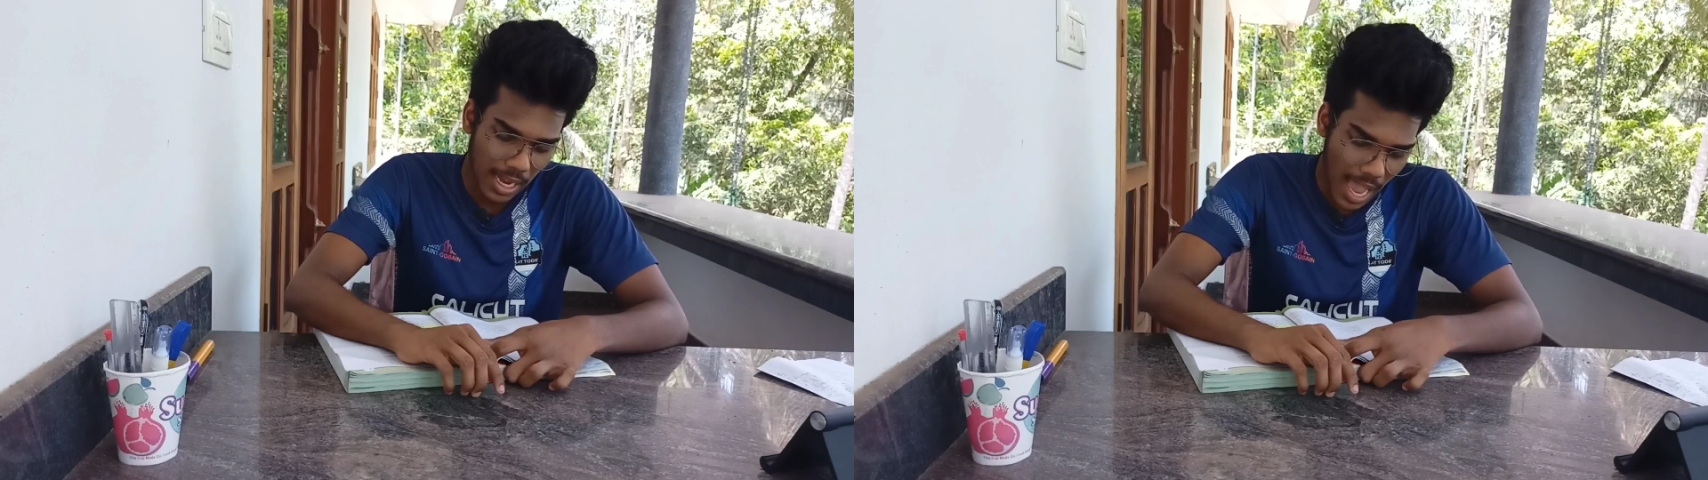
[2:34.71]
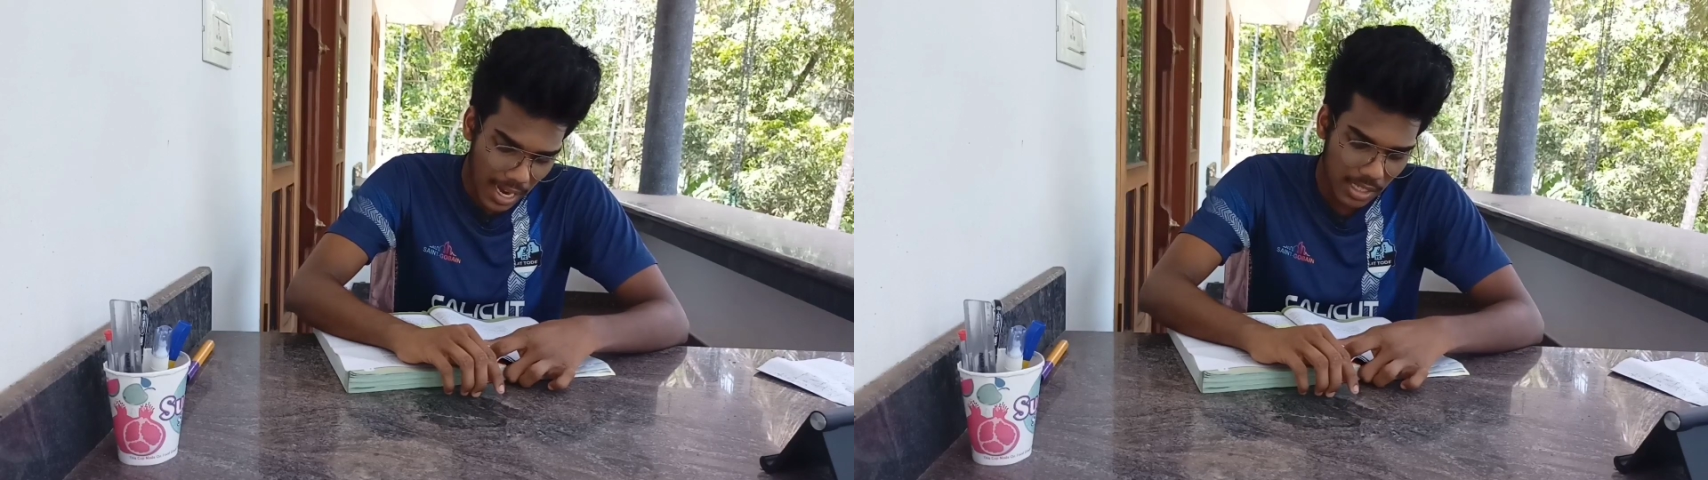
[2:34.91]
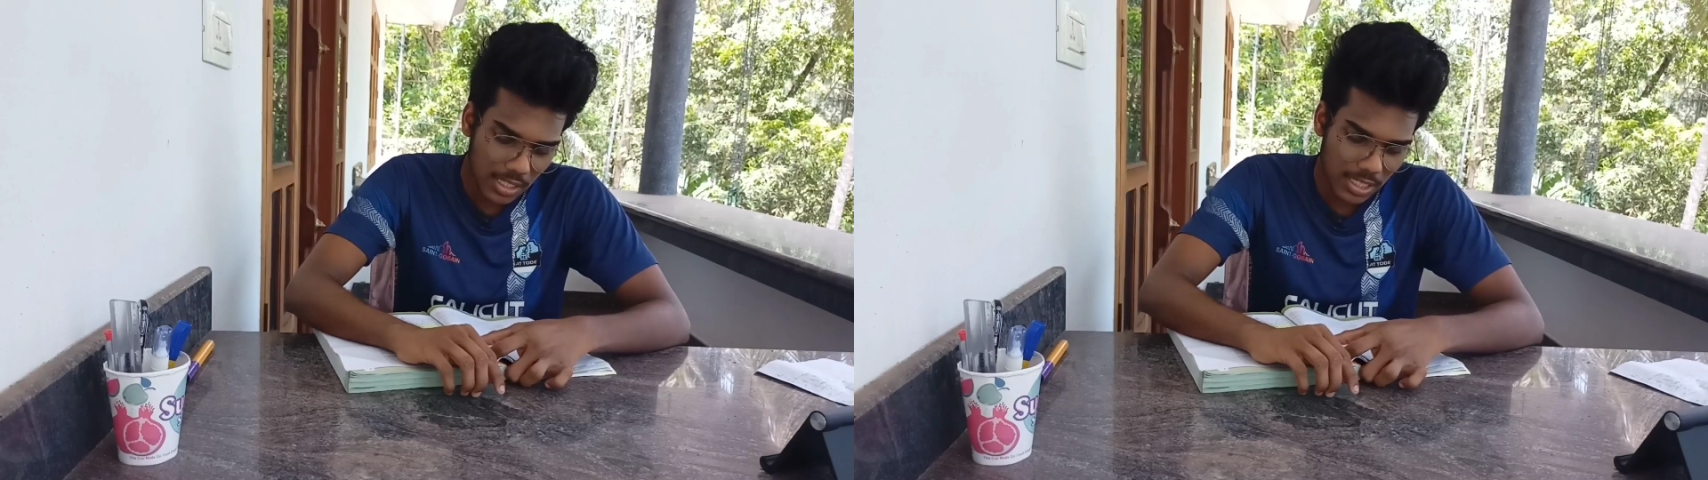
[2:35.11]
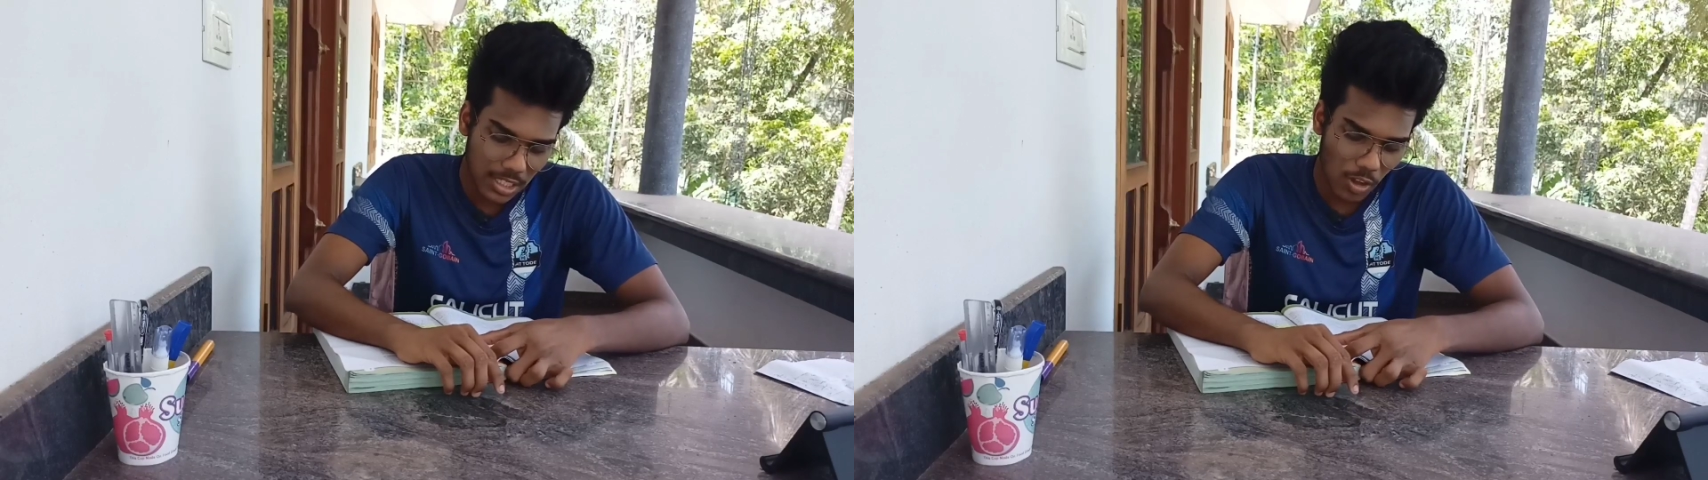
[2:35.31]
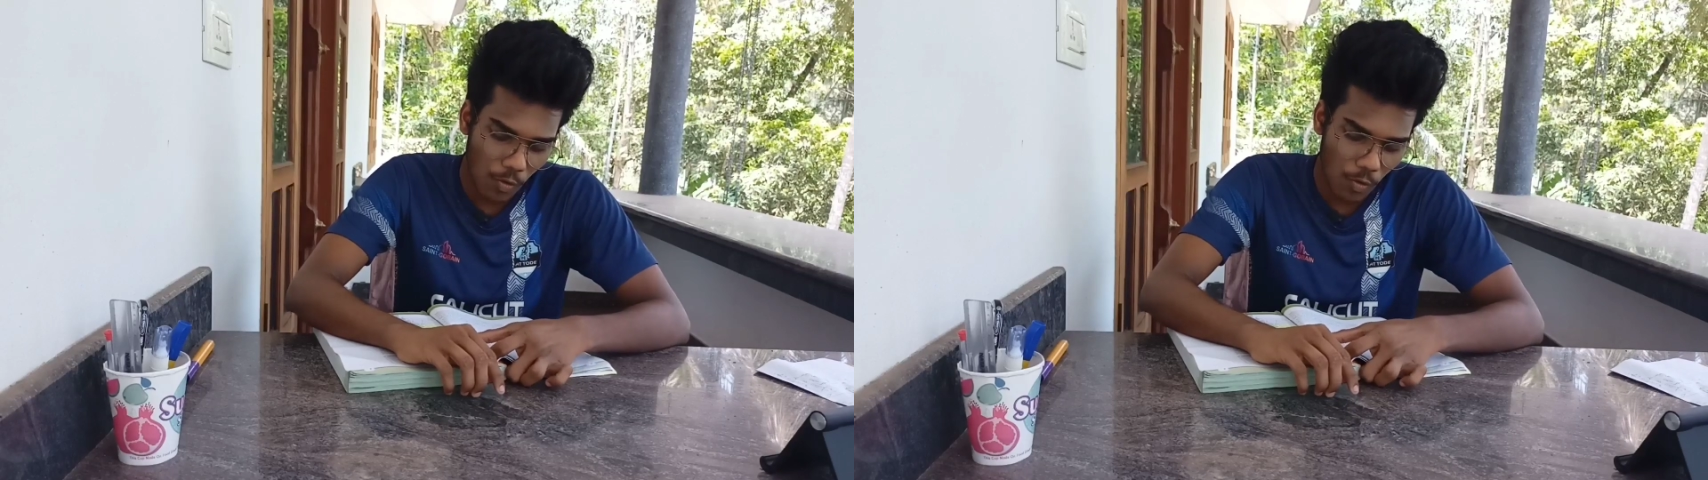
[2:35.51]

characteristics